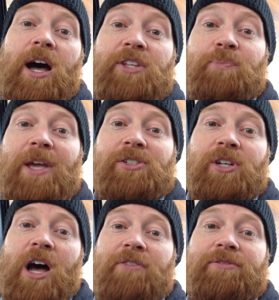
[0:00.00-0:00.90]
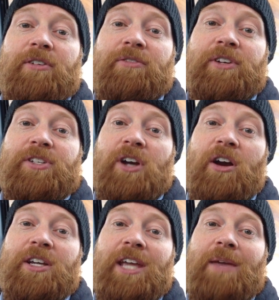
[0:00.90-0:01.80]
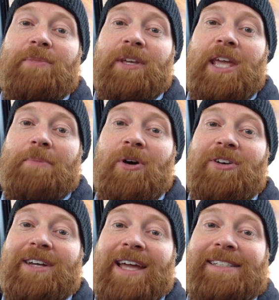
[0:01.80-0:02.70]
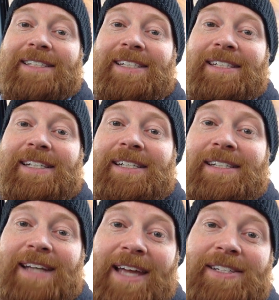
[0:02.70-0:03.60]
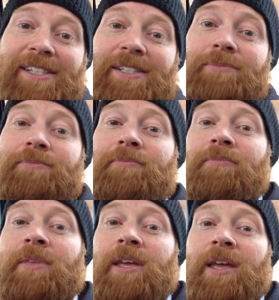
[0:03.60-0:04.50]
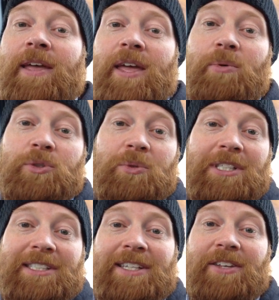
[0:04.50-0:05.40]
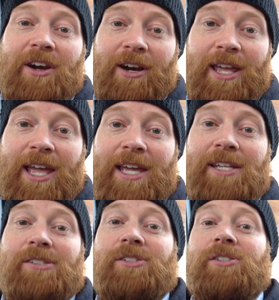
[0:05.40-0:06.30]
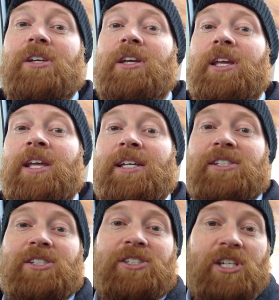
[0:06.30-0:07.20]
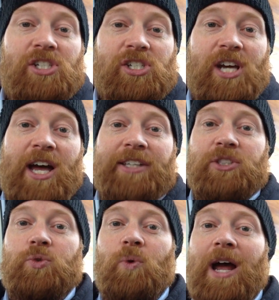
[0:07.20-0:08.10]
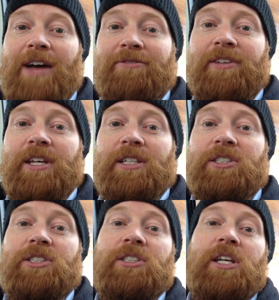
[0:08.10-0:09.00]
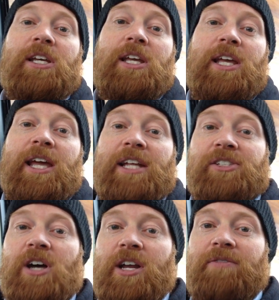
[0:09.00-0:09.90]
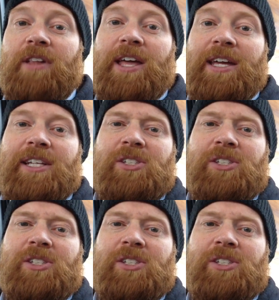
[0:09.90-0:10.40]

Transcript: It's based off of an Atari game that came out in 1990. It was released in the arcades. It's digitized graphics. It's kind of like,